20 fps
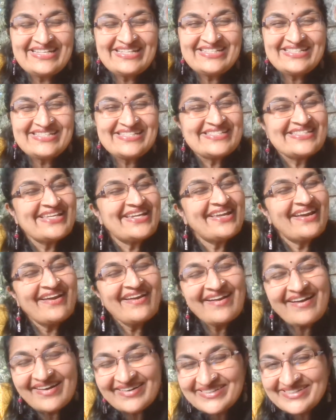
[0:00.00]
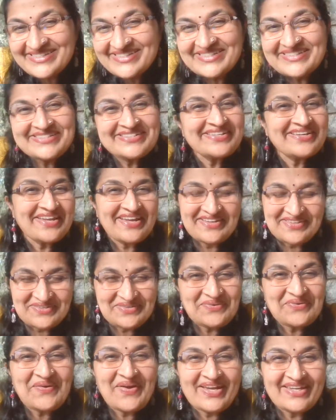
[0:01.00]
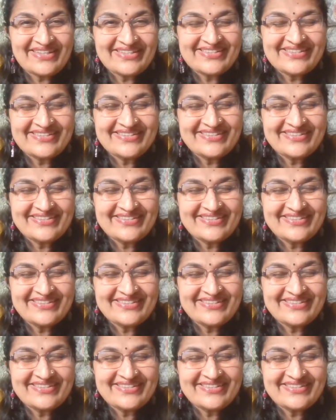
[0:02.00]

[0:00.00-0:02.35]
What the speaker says: She said, "I hugged her and I cried."